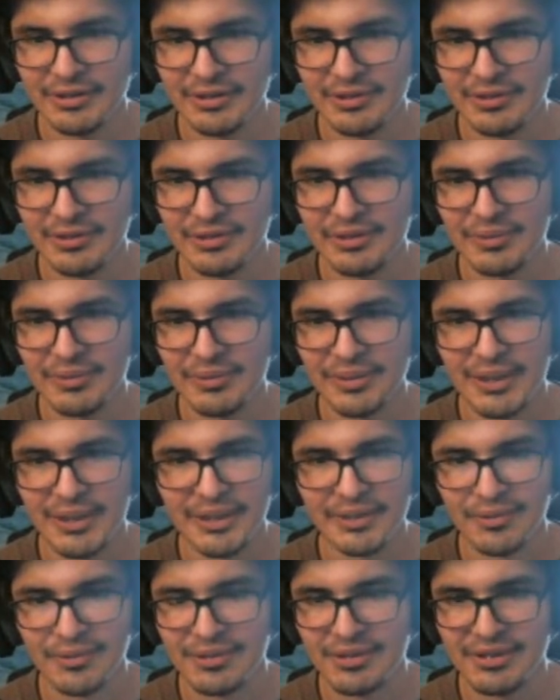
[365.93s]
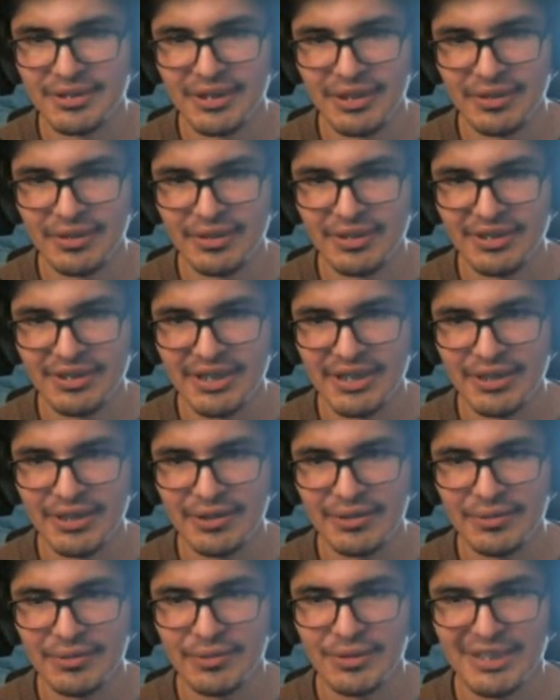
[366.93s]
Don't like those scary sounds.
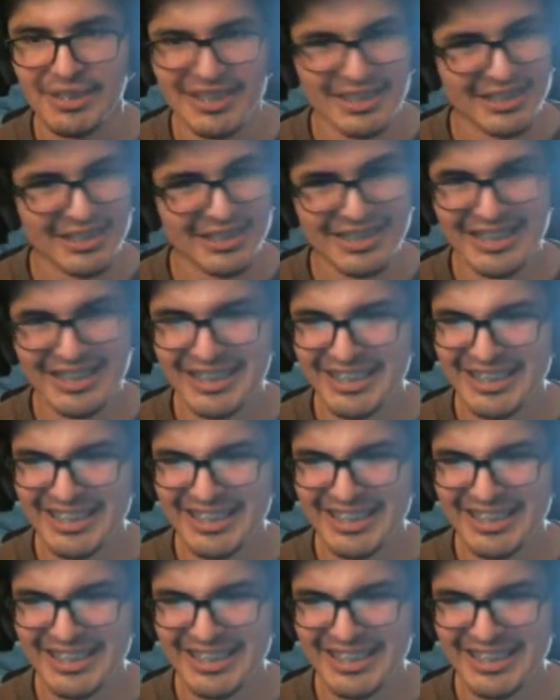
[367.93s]
God,